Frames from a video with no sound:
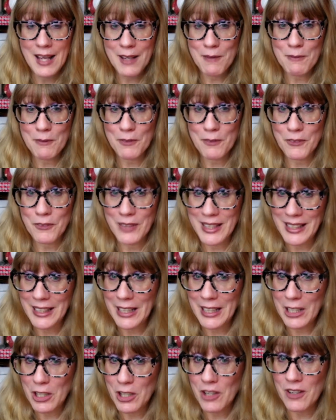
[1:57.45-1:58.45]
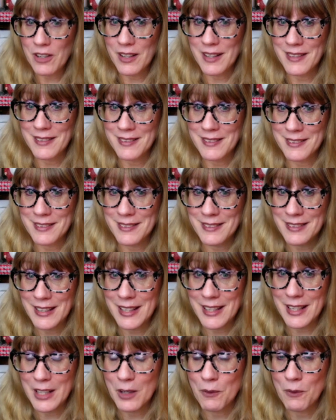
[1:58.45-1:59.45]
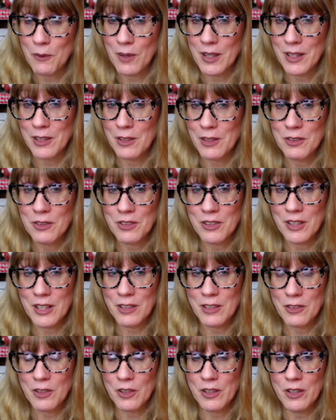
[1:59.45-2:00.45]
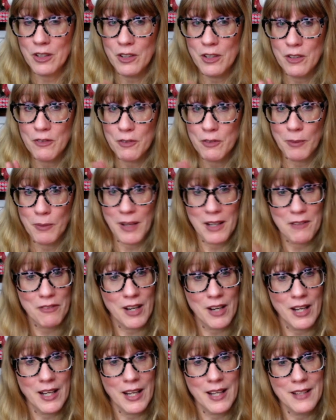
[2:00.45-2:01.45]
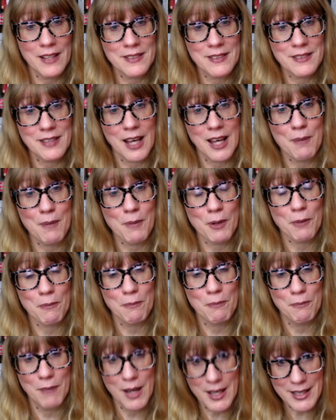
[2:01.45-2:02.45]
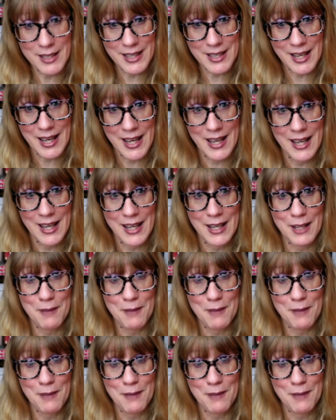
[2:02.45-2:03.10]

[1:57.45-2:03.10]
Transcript: I'm really curious to see what Goose Creek is going to do for Black Friday, Cyber Monday,